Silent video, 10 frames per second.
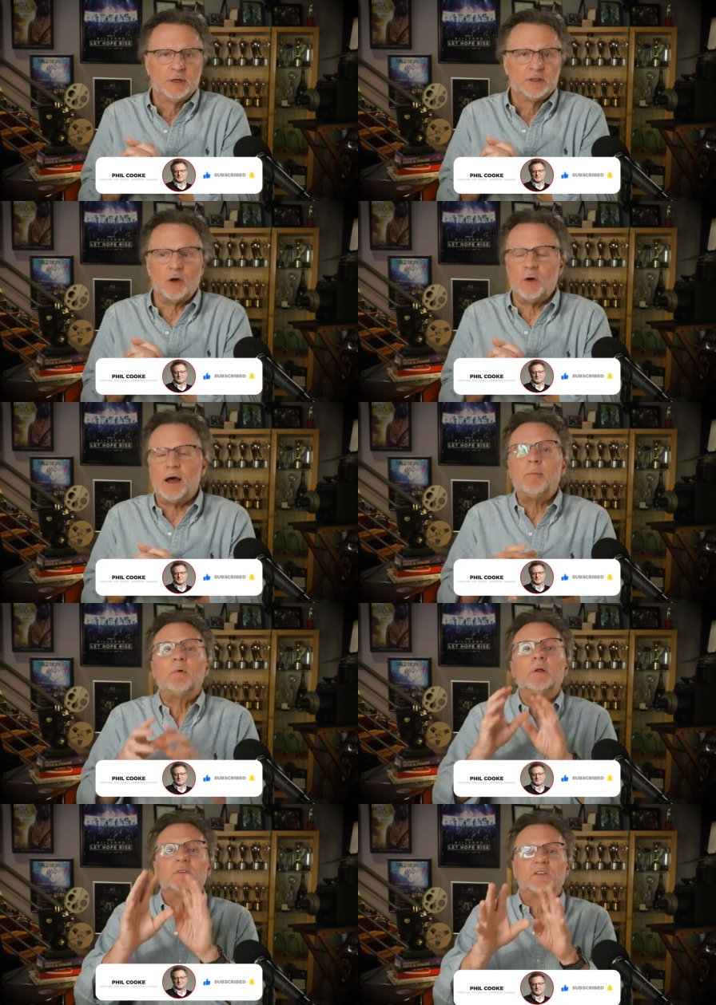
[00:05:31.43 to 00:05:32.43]
So I'm,
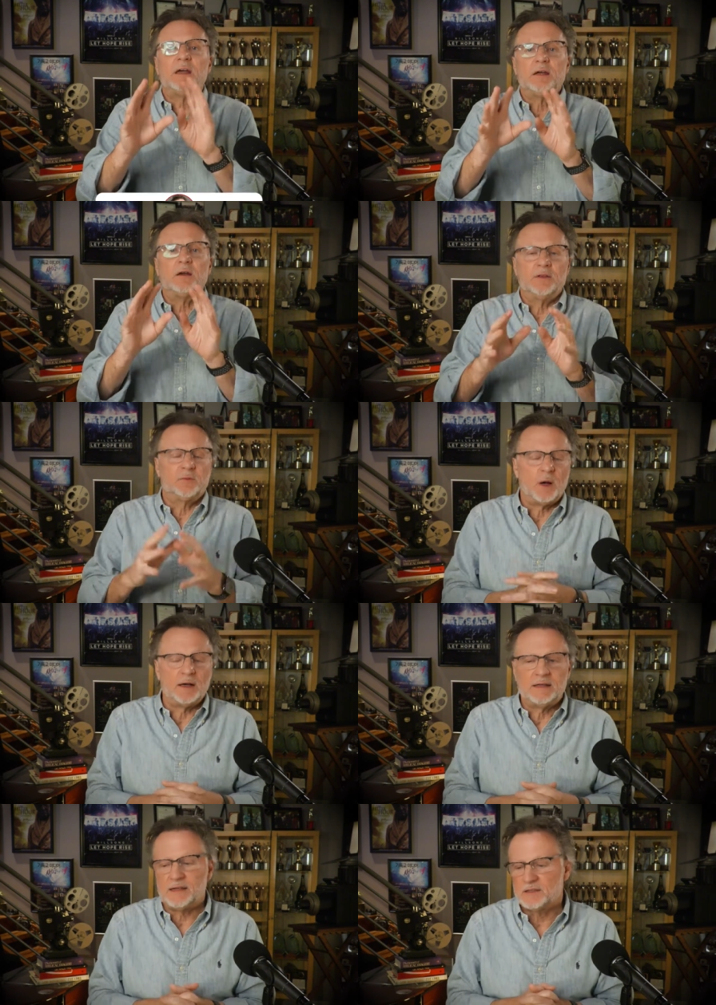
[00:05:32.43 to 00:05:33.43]
all I'm saying on this
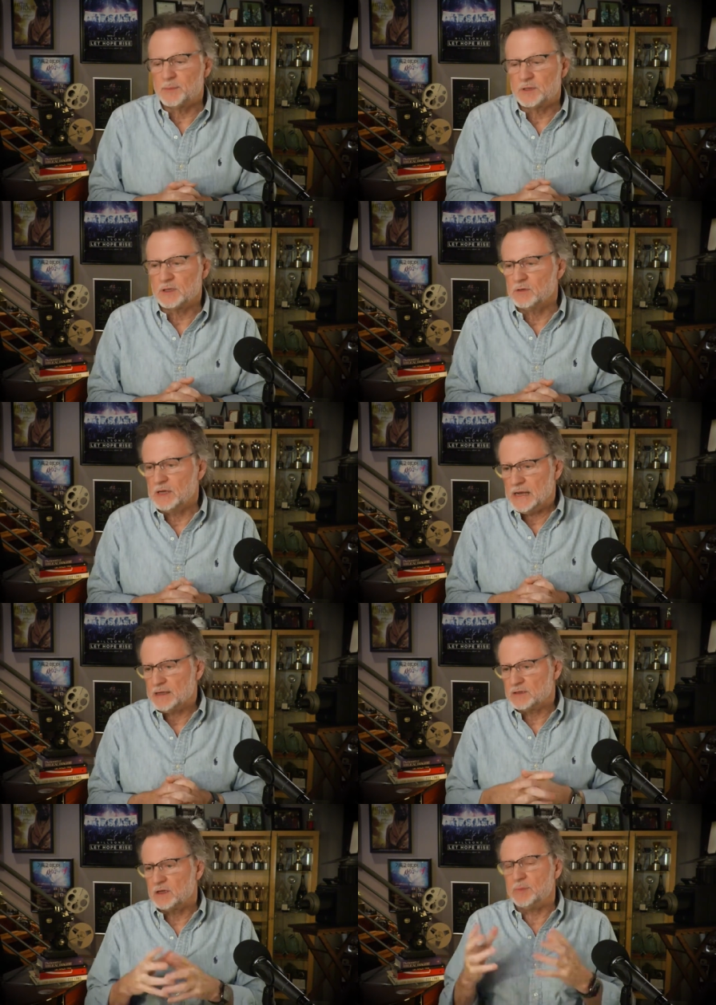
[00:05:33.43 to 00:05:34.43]
podcast episode today,
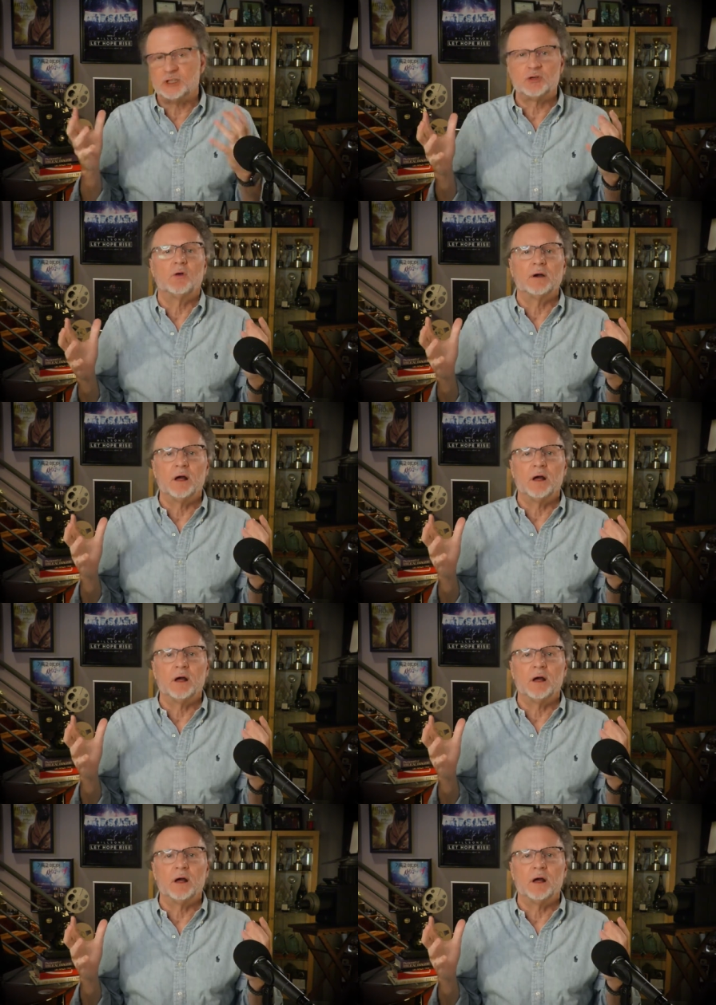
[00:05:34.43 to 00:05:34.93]
it's going to be short.